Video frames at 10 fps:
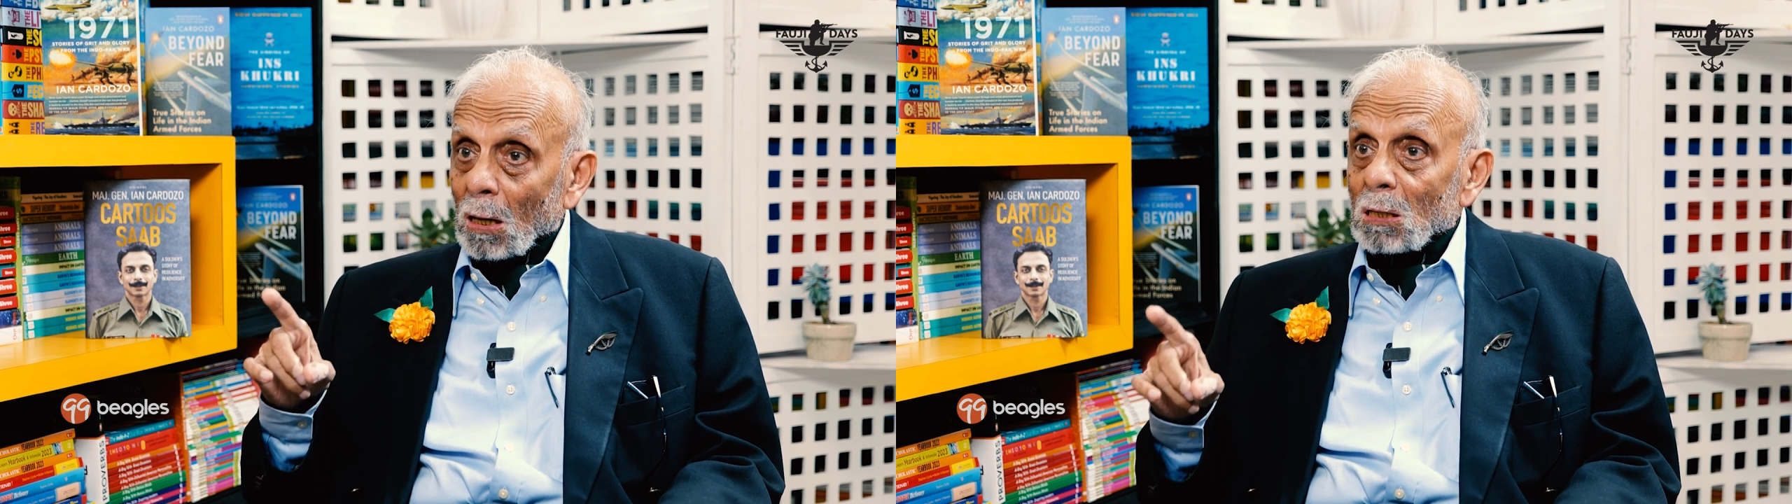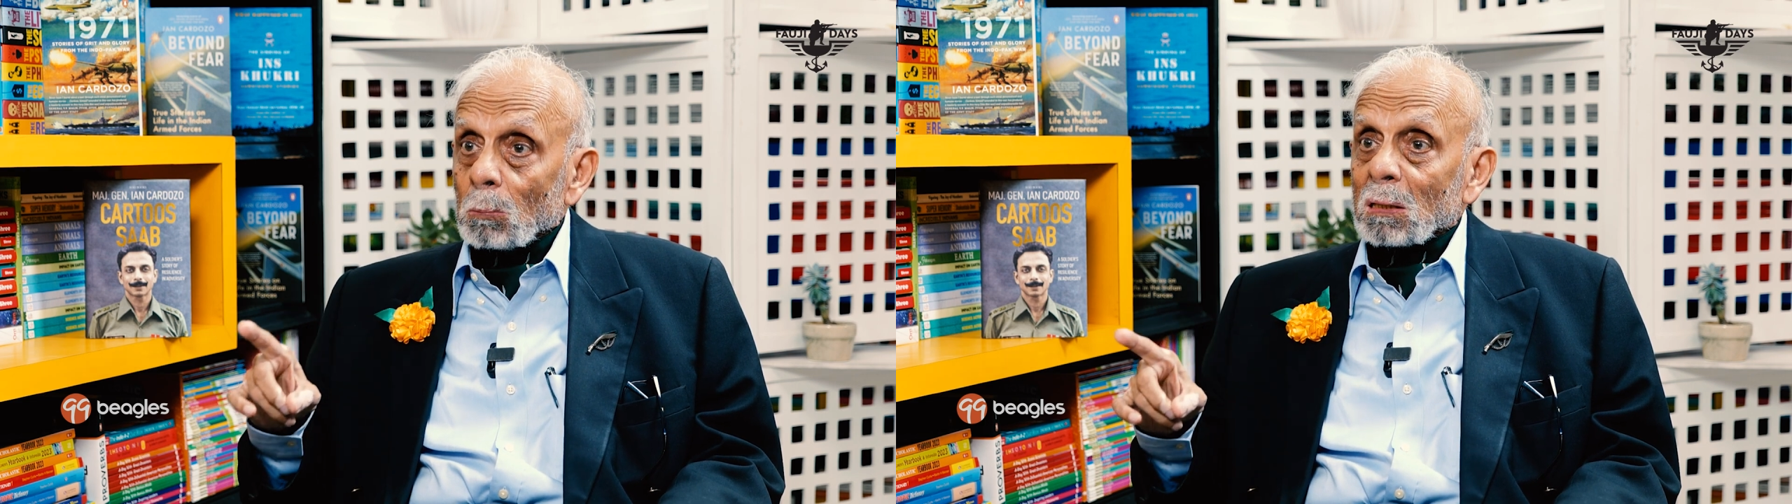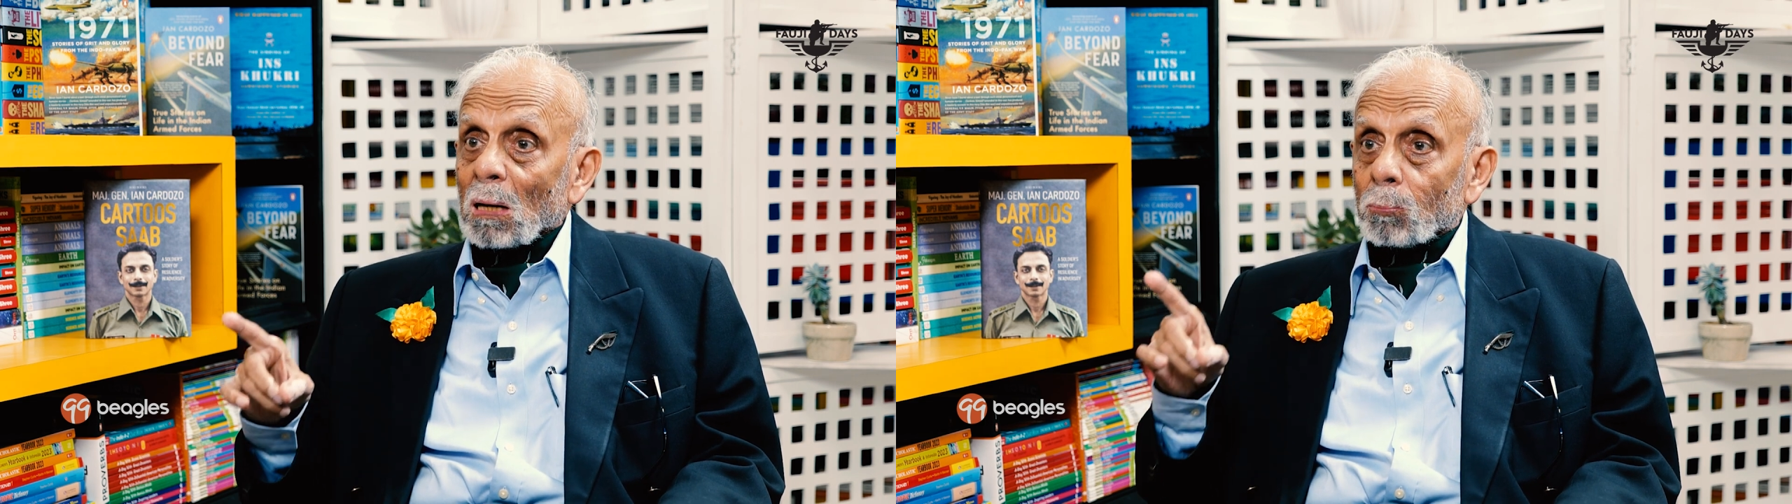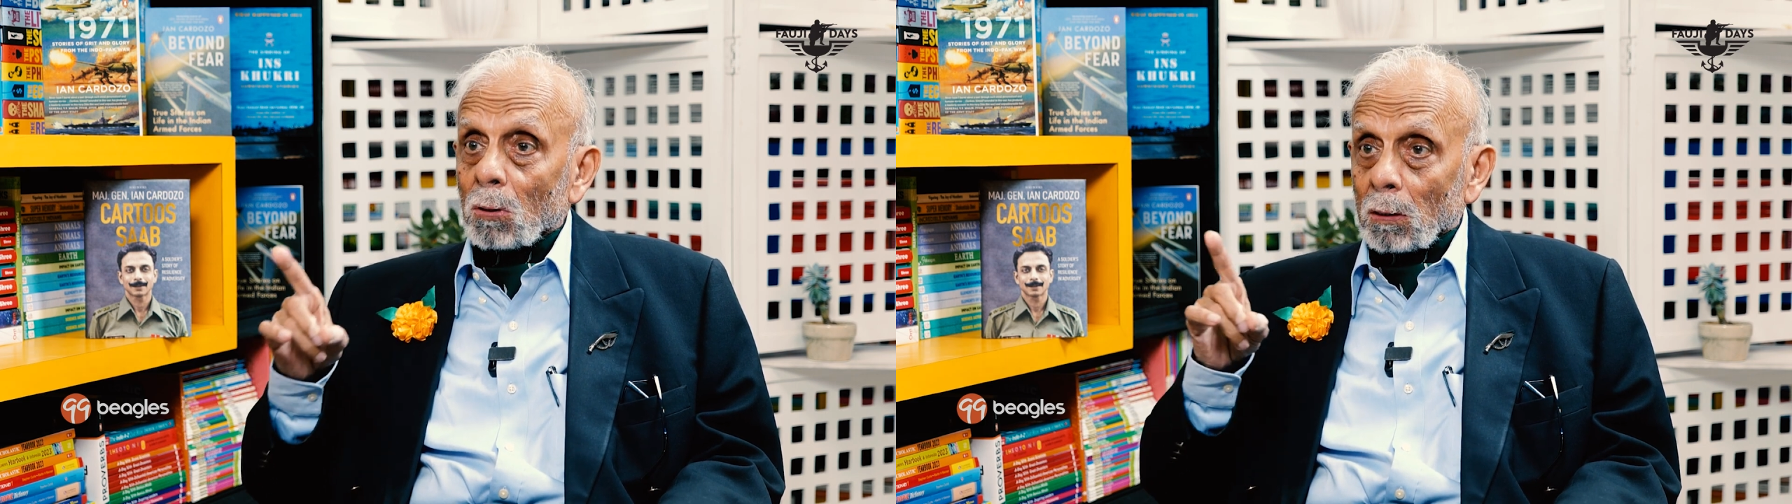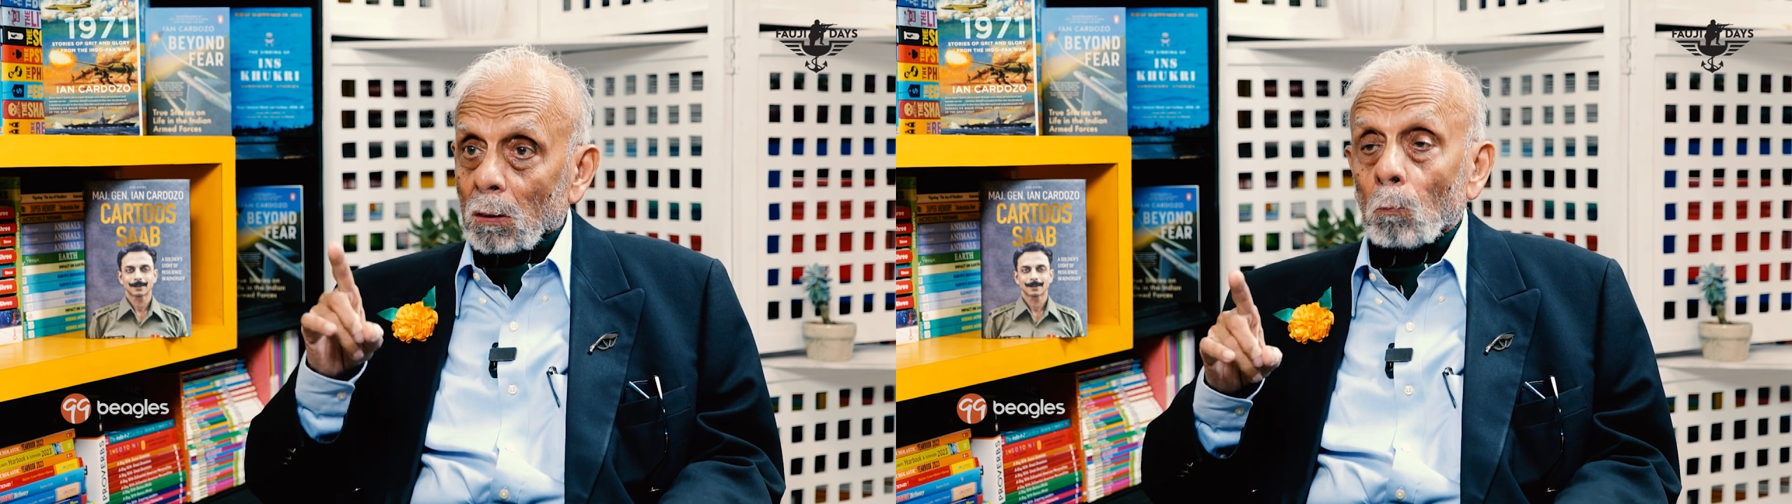had to be
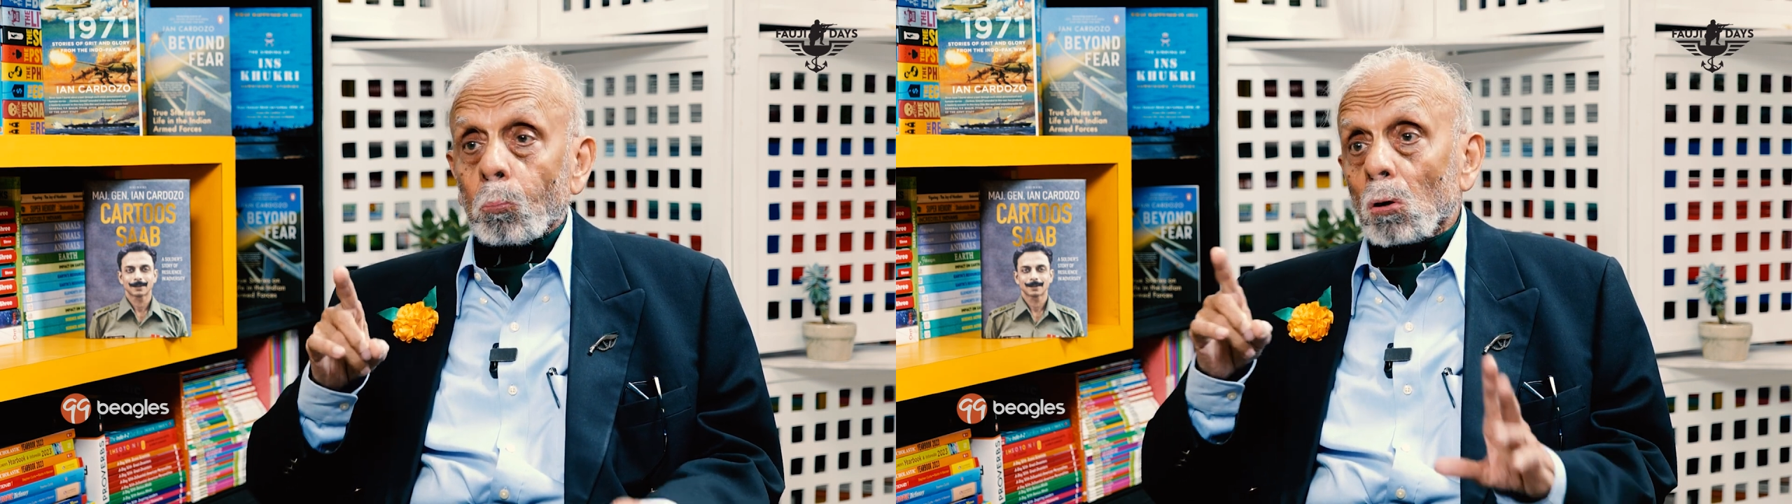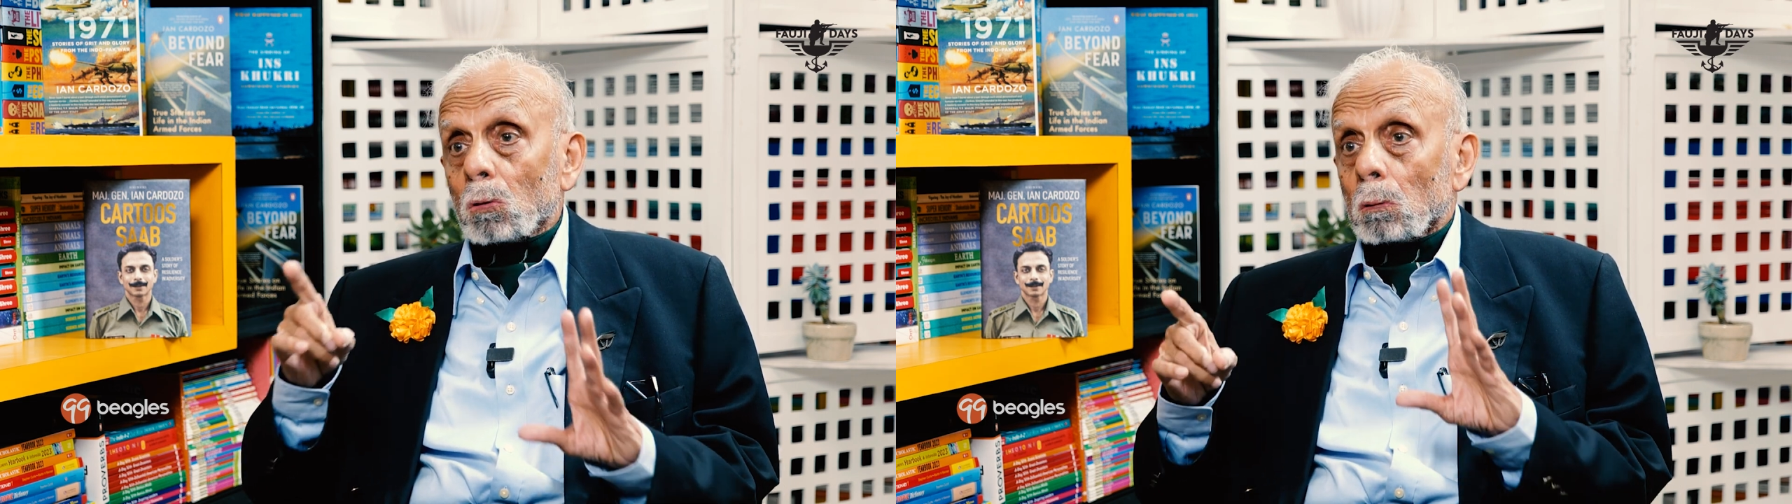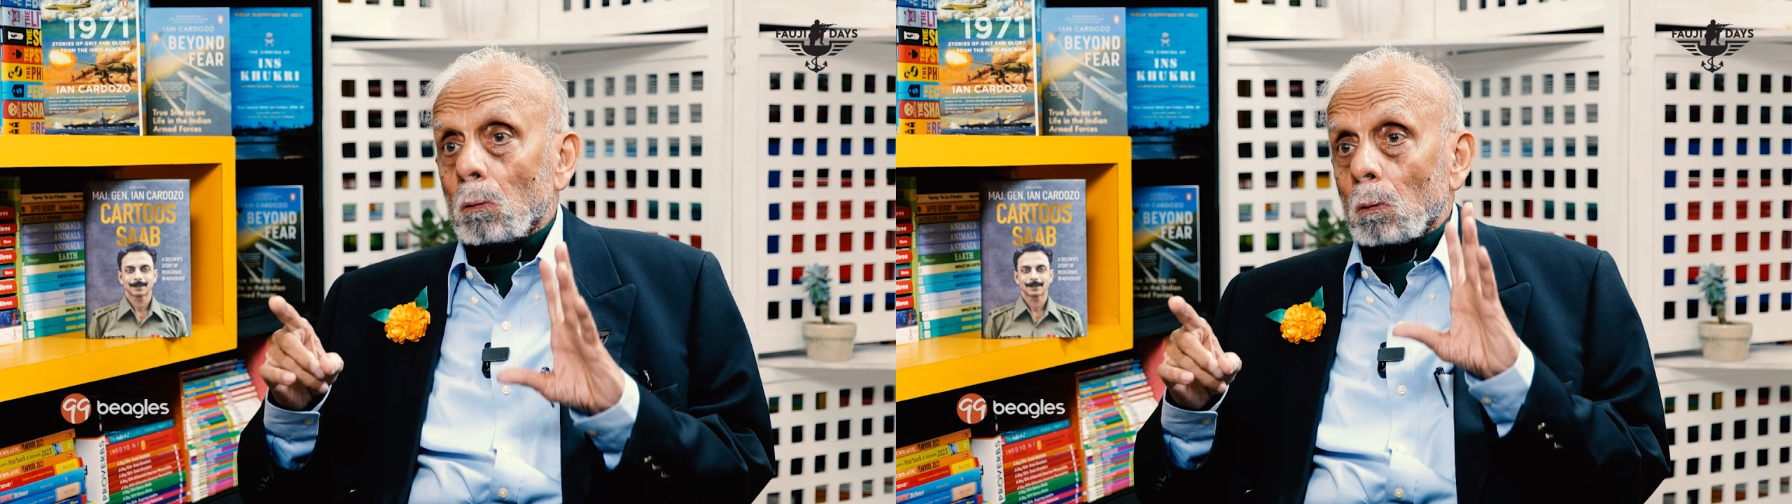captured again, both